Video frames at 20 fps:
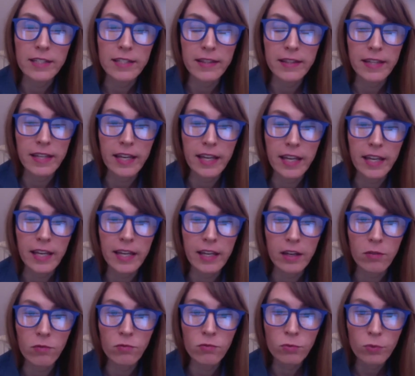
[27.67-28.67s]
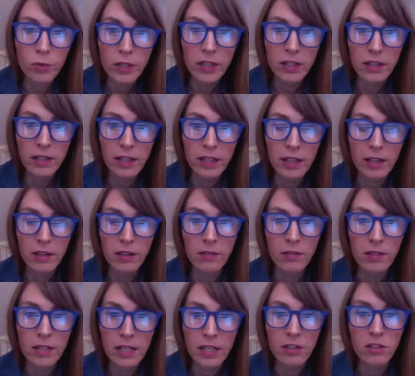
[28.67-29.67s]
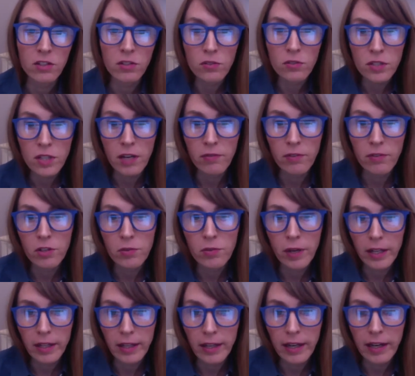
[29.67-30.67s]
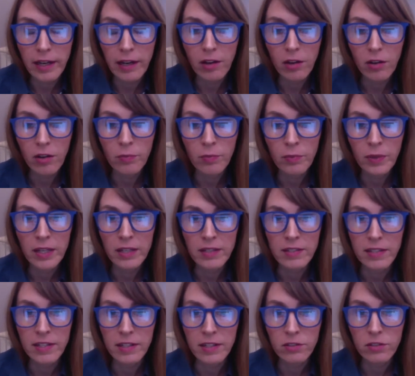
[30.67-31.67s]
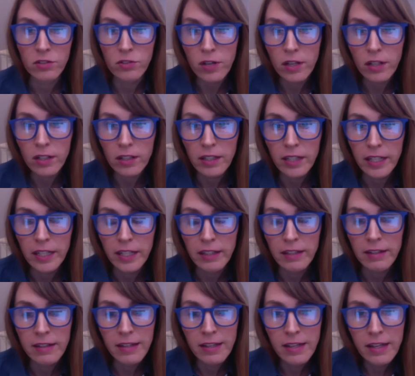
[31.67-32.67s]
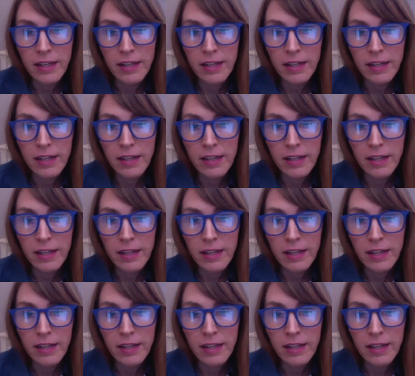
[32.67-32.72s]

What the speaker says: that they really need news coverage right now because they're struggling.